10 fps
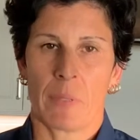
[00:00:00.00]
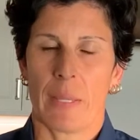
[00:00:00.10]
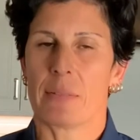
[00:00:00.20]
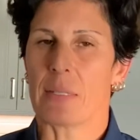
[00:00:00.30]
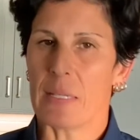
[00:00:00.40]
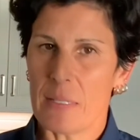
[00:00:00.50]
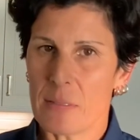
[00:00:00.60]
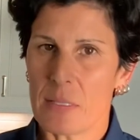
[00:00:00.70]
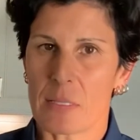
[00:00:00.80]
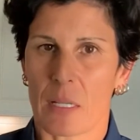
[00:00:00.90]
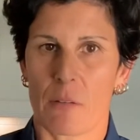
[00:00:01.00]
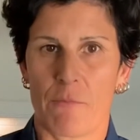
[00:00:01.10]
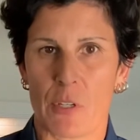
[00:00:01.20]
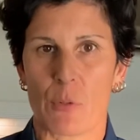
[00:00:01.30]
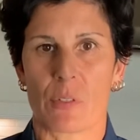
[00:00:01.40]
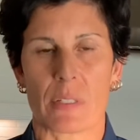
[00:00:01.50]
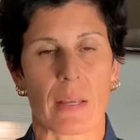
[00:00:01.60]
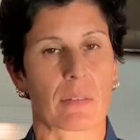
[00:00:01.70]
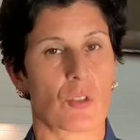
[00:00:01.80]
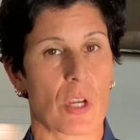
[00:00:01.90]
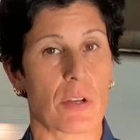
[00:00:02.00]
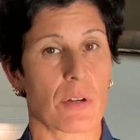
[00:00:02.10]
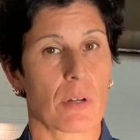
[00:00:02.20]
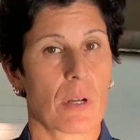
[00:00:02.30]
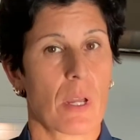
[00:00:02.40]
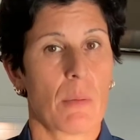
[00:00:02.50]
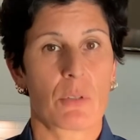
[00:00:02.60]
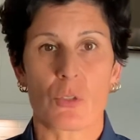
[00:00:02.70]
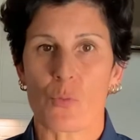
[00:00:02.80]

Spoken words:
It's easy to confuse sex and gender. Just